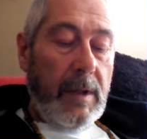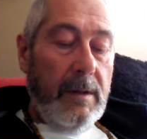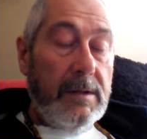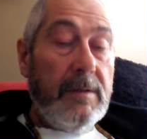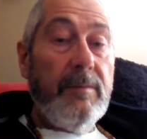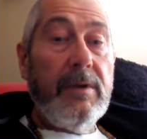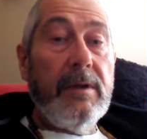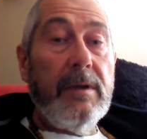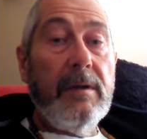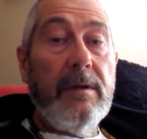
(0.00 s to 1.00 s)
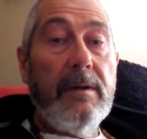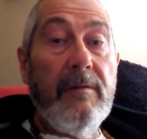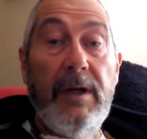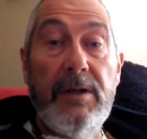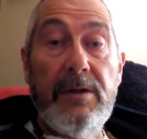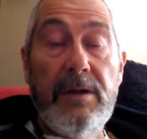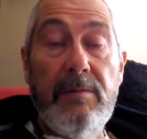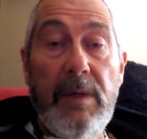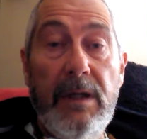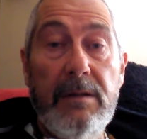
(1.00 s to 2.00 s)
that simply eventually
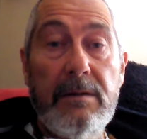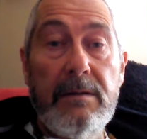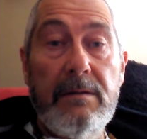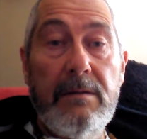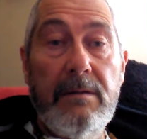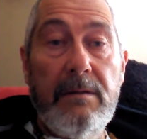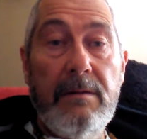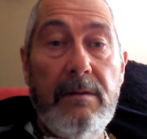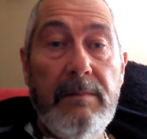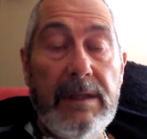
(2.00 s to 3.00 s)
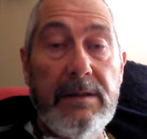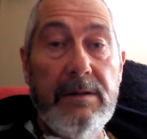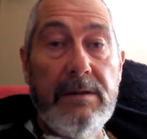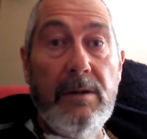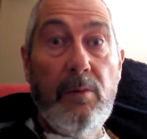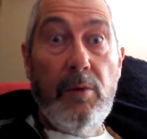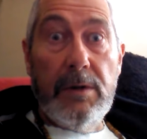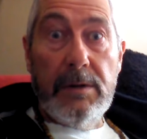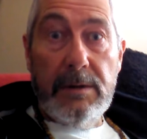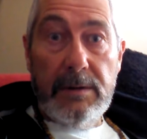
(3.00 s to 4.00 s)
makes matters
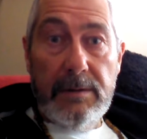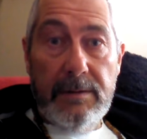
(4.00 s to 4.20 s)
worse.